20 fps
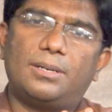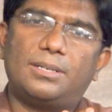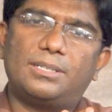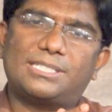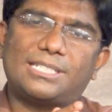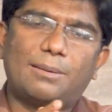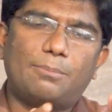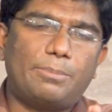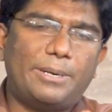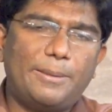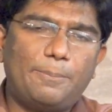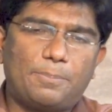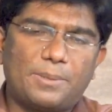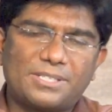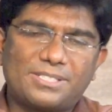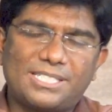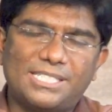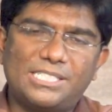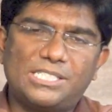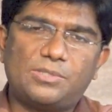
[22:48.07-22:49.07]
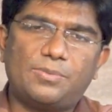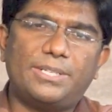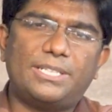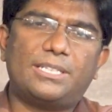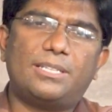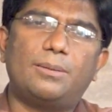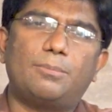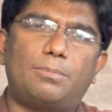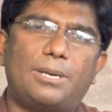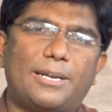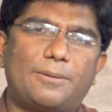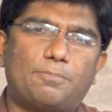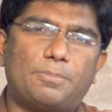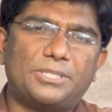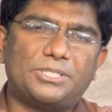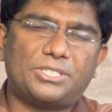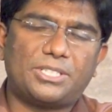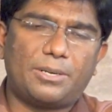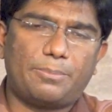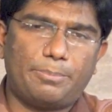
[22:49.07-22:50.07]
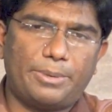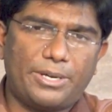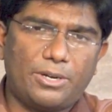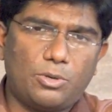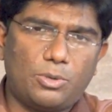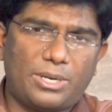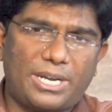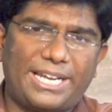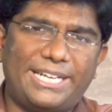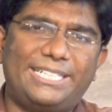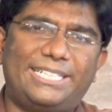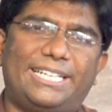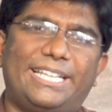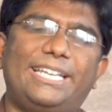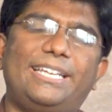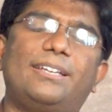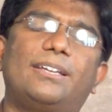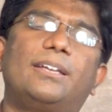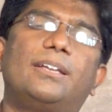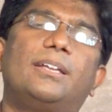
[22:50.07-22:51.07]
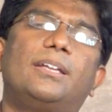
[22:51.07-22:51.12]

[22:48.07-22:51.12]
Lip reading: somebody presents with blood pressure below 90,